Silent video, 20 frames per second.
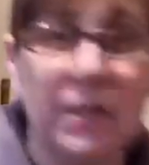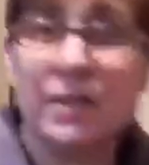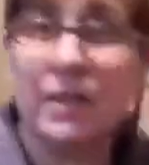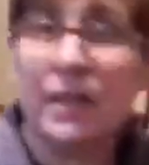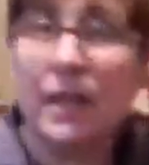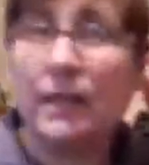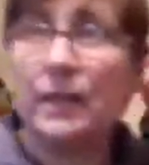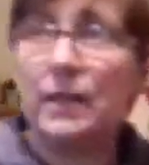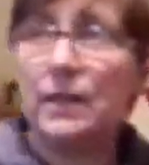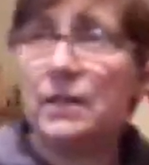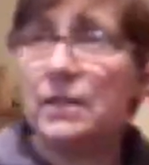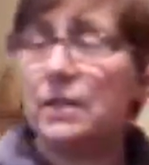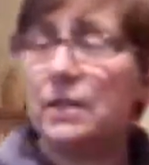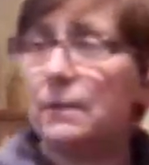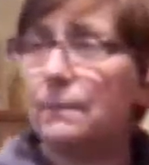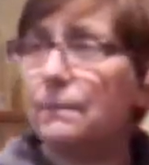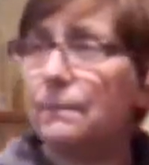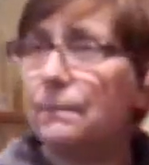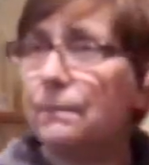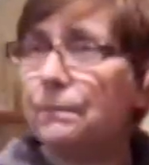say is,
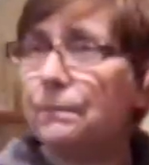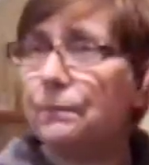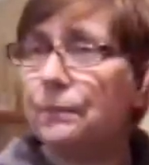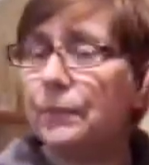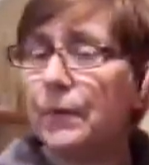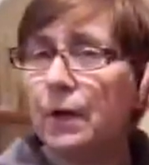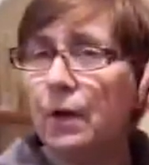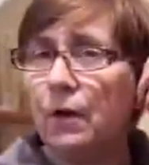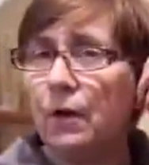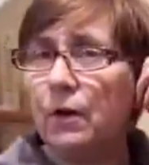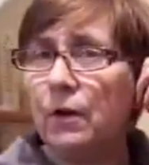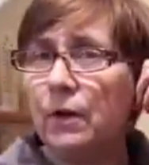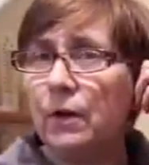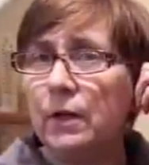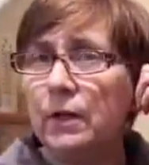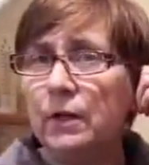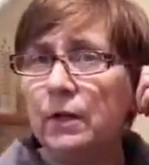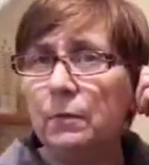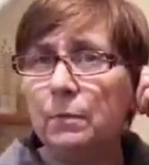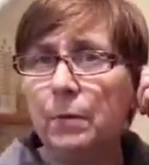
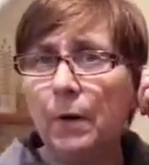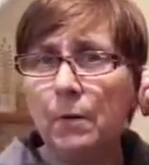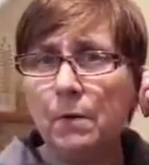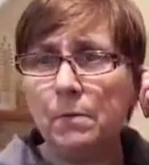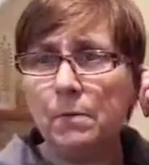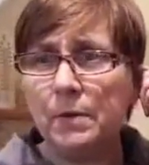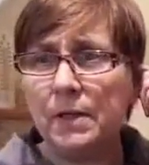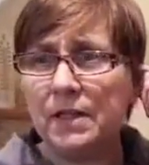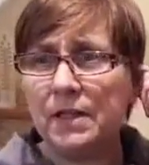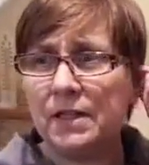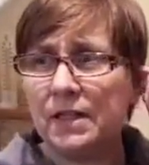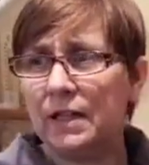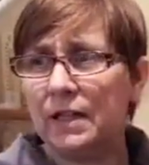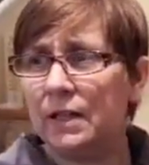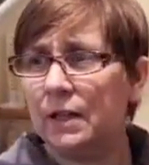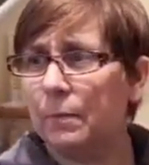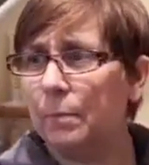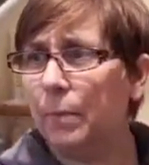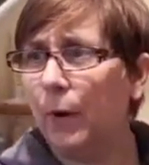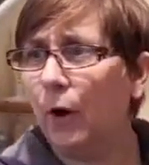you've probably seen
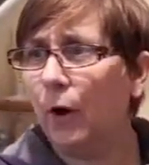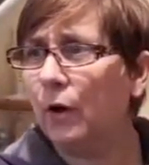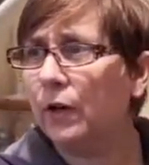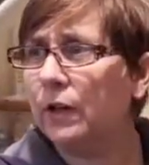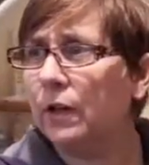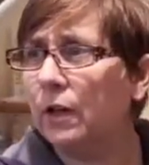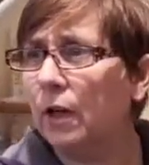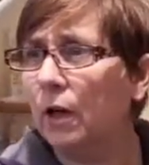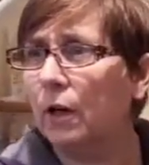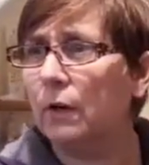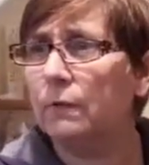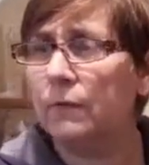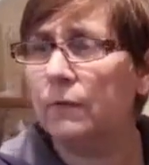the pine cone